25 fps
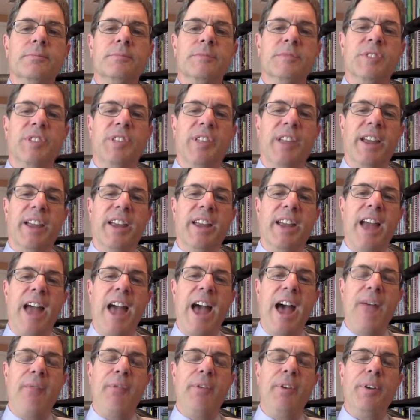You think you
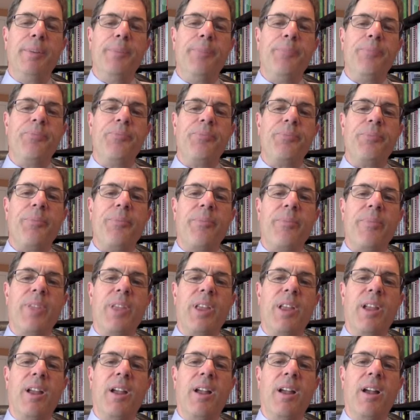have it?
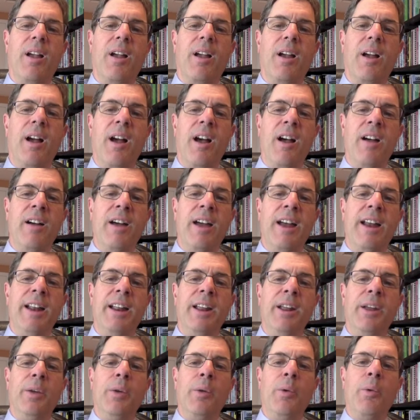
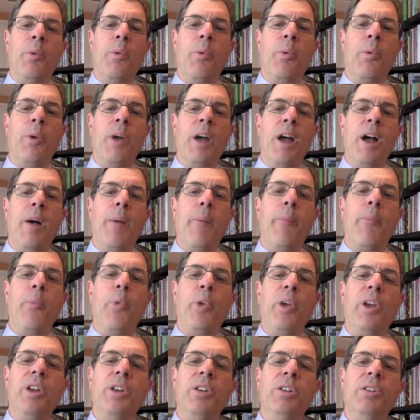Alrighty. Well,
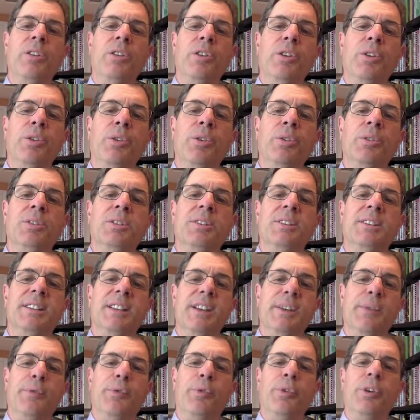we can use
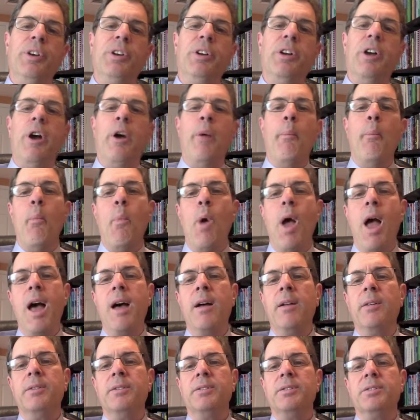different
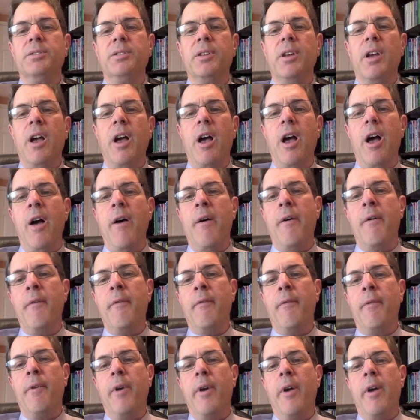amounts
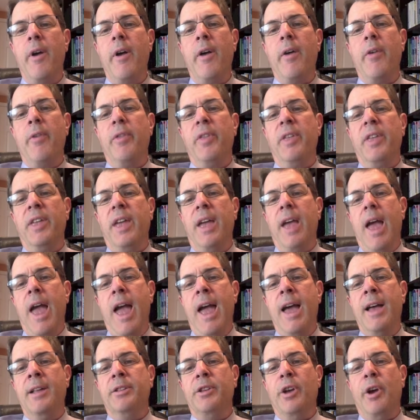of the
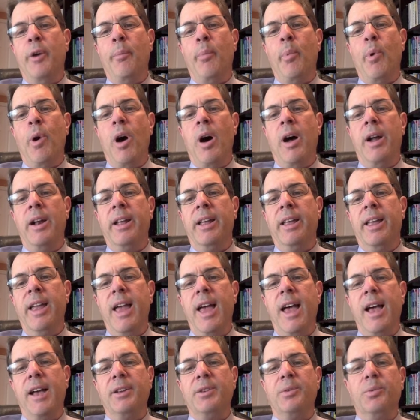antibiotic
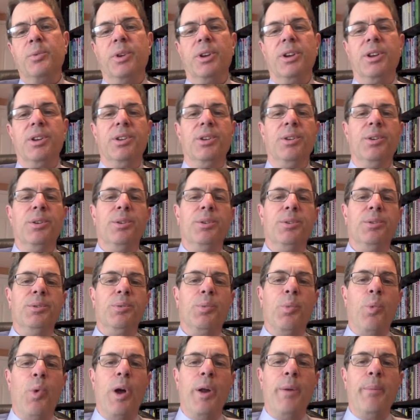X. We could use
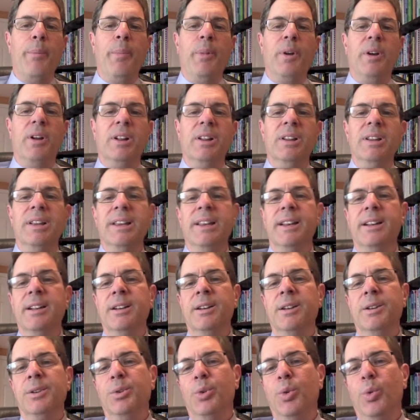1
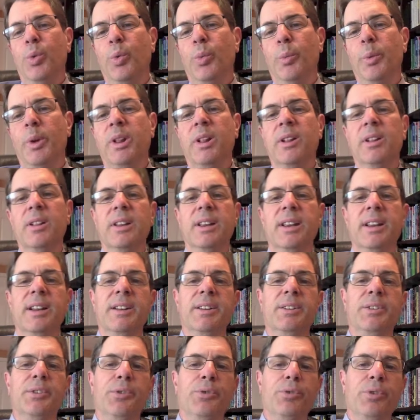milliliter, 2
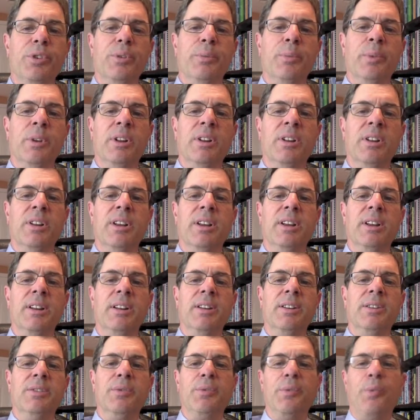milliliters, 3
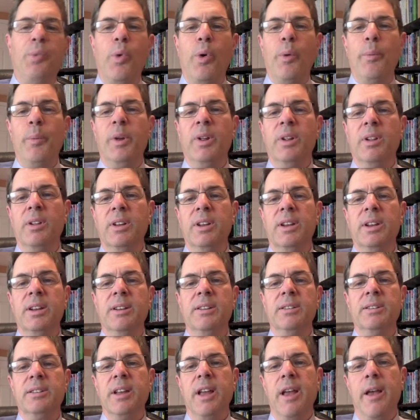milliliters, 4
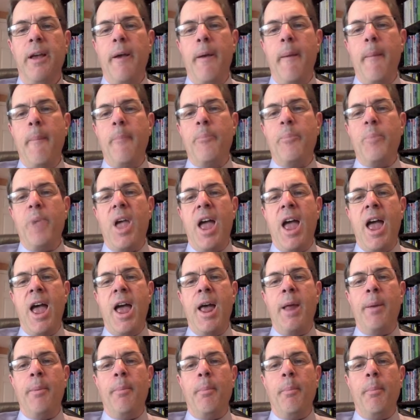milliliters,
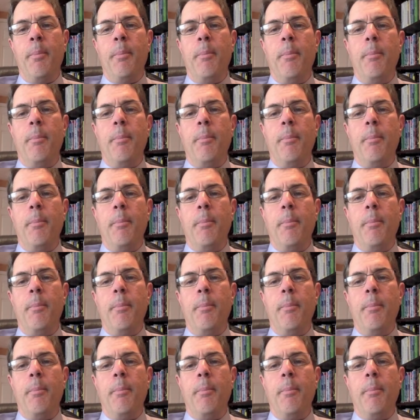and